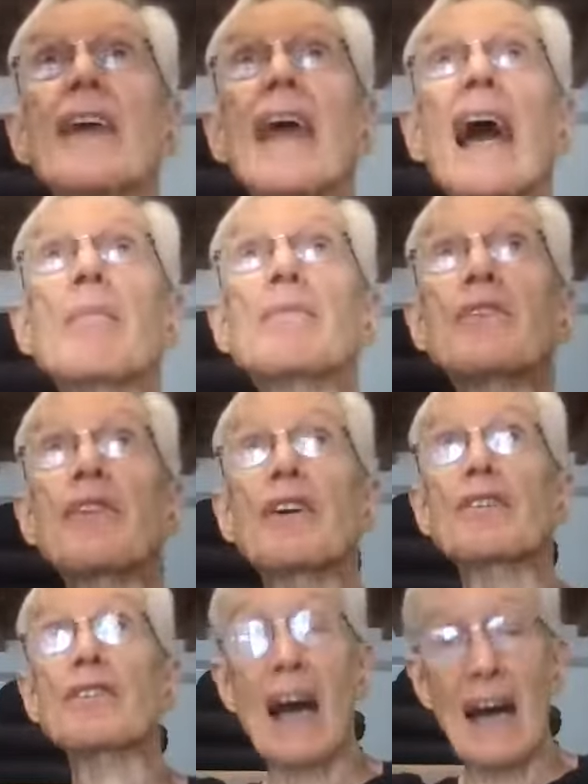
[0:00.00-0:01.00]
The
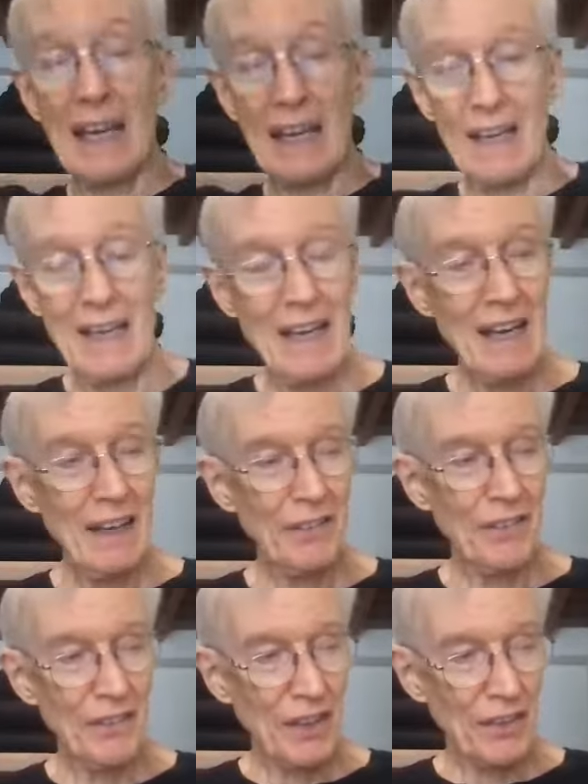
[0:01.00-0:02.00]
atmosphere's dying.
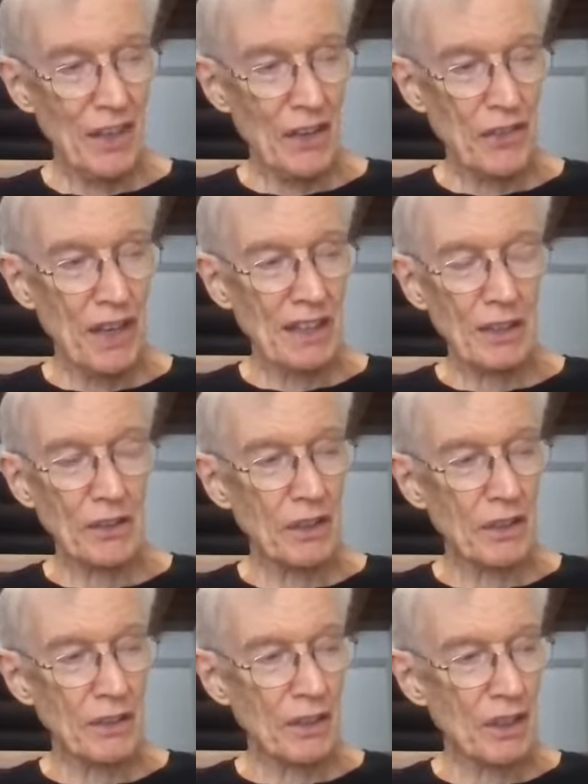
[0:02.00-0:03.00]
They, think that
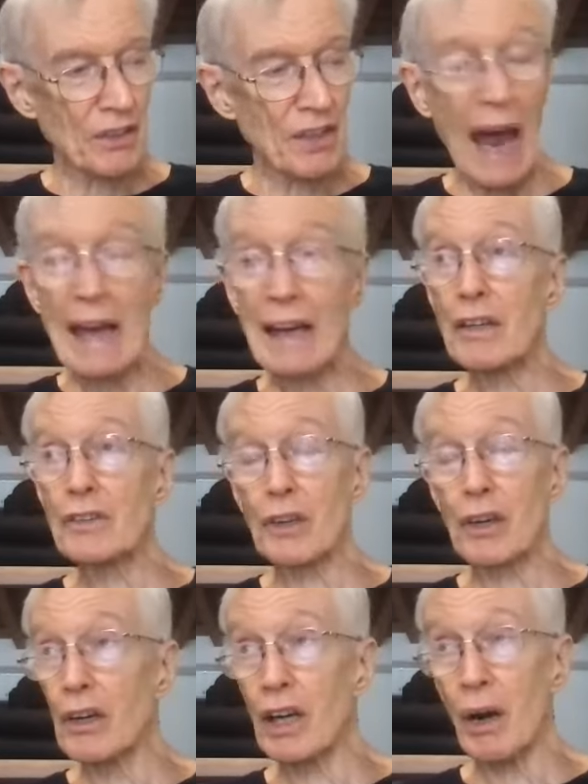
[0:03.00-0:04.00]
the, the, the, tigers are
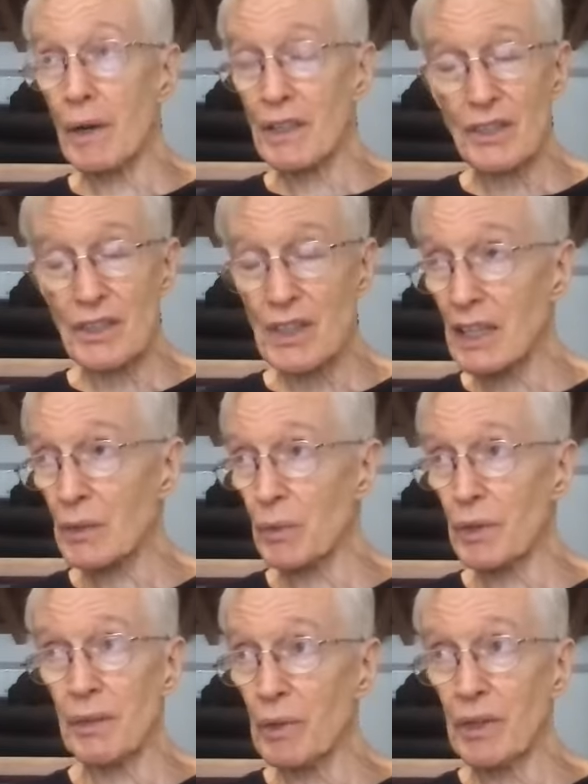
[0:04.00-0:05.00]
going to go extinct
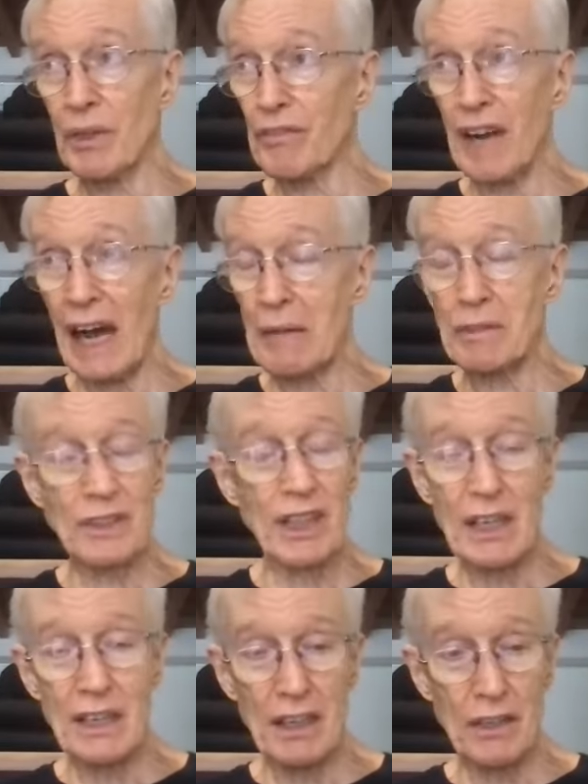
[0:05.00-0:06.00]
within, within five or
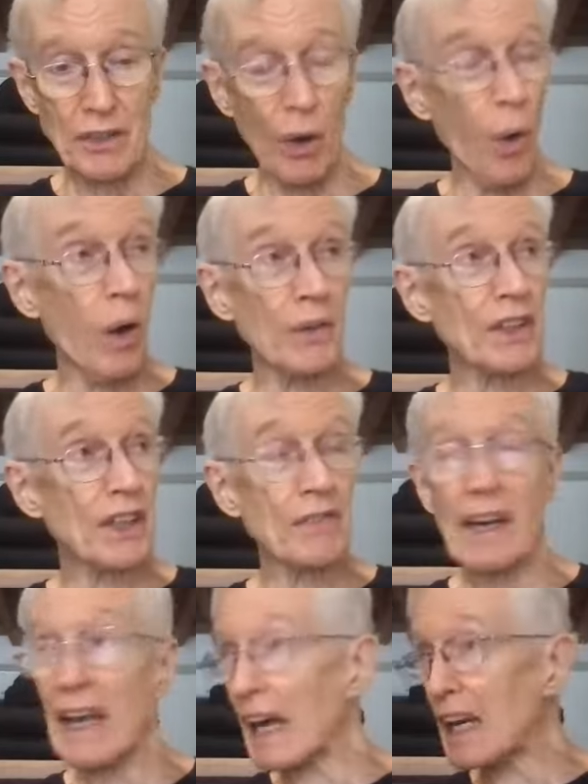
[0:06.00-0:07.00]
10 years. All the
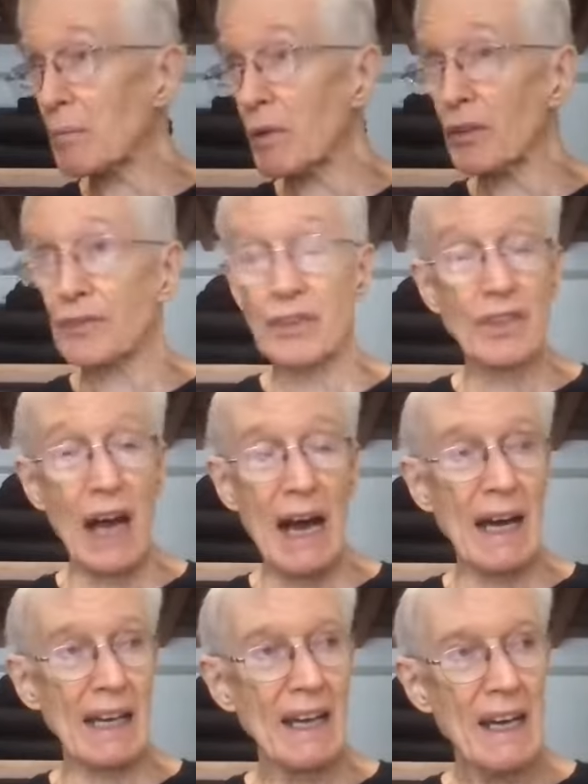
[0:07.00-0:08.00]
different animals are
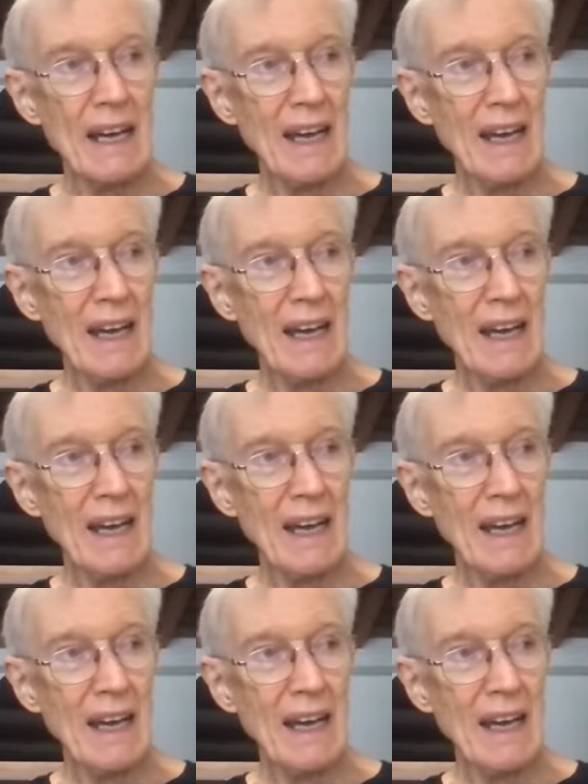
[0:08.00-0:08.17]
dying.